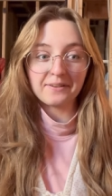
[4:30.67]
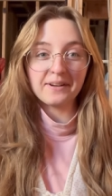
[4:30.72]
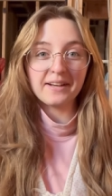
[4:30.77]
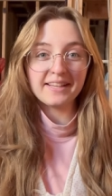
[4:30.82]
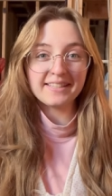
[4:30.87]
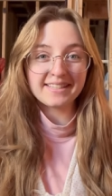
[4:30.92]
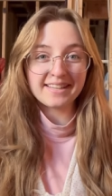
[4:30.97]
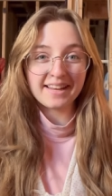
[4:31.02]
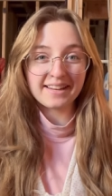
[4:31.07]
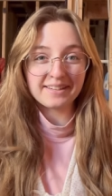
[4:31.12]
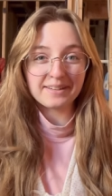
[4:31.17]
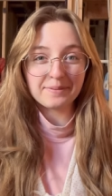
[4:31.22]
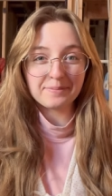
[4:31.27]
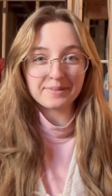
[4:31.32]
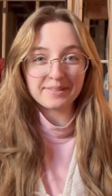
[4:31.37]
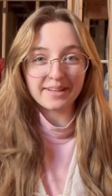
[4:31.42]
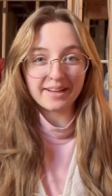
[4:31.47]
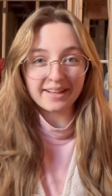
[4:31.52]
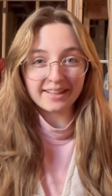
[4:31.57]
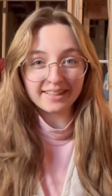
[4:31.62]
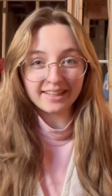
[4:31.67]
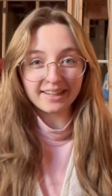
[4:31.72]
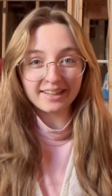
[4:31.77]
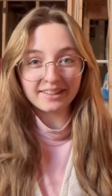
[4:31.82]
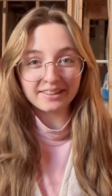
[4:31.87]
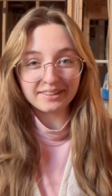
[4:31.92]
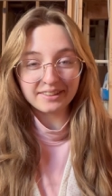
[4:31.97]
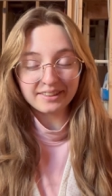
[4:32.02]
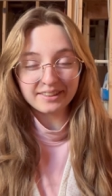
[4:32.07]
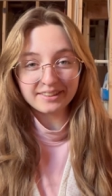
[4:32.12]
I end up saying that
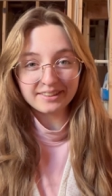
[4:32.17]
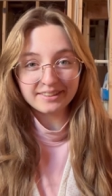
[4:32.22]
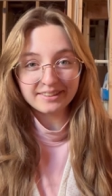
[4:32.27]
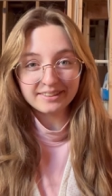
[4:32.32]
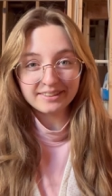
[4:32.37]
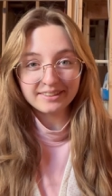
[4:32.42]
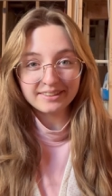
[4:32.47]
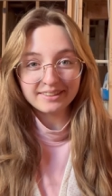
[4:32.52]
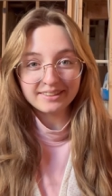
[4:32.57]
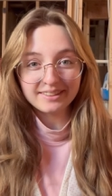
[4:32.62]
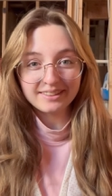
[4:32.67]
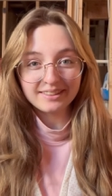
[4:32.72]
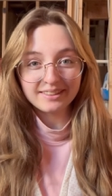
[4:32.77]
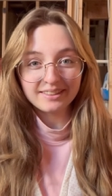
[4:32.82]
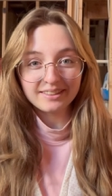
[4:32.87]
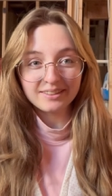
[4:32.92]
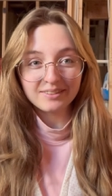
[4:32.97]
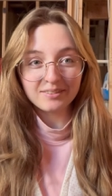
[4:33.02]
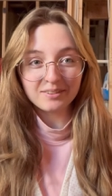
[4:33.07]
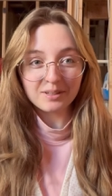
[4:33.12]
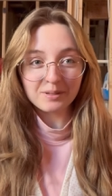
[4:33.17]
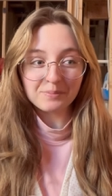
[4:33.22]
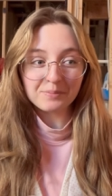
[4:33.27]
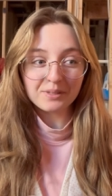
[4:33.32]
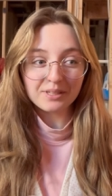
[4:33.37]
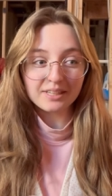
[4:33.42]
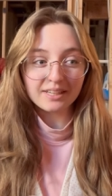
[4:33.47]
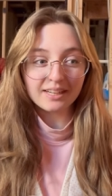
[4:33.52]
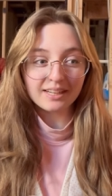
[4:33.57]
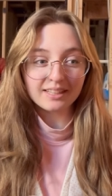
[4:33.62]
a lot when I'm
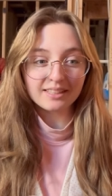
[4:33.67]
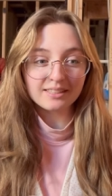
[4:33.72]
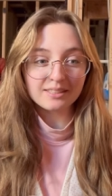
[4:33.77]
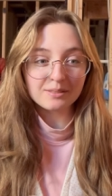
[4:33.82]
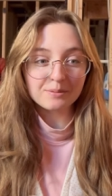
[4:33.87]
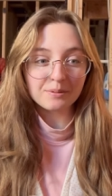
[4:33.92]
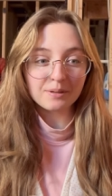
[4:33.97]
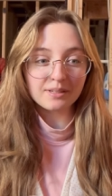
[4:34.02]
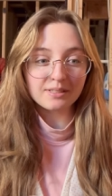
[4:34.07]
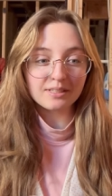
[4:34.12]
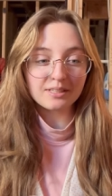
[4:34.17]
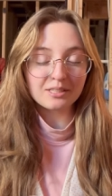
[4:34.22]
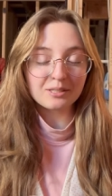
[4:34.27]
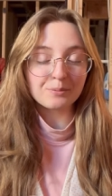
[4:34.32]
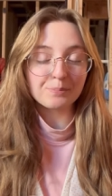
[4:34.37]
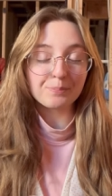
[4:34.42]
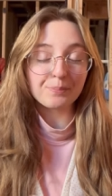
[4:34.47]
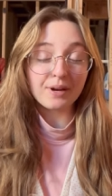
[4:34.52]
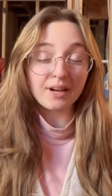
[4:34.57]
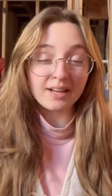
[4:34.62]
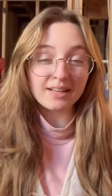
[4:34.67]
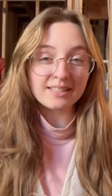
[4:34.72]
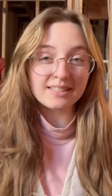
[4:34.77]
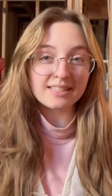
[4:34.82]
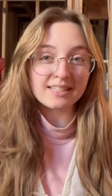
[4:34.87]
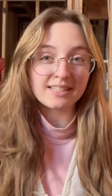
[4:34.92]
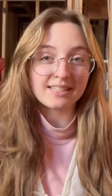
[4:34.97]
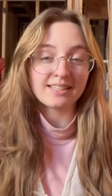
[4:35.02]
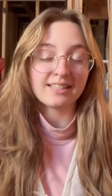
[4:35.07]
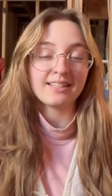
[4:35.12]
working on these projects, but